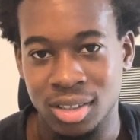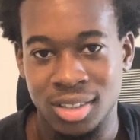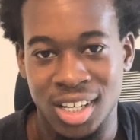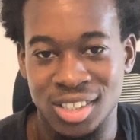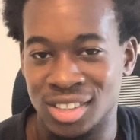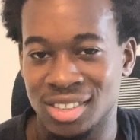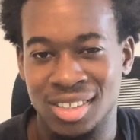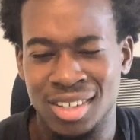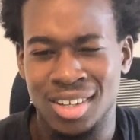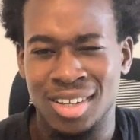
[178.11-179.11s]
And
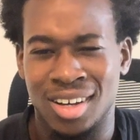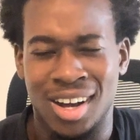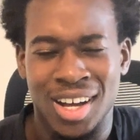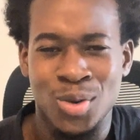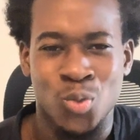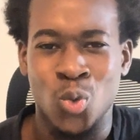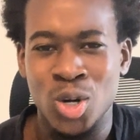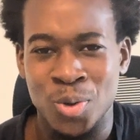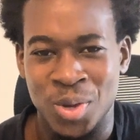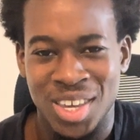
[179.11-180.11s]
I didn't want to
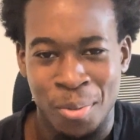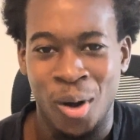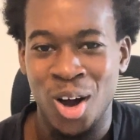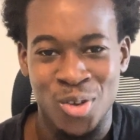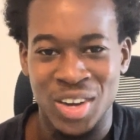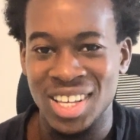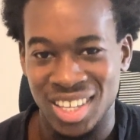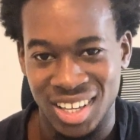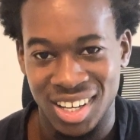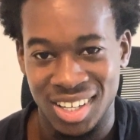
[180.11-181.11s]
be a part of any of that.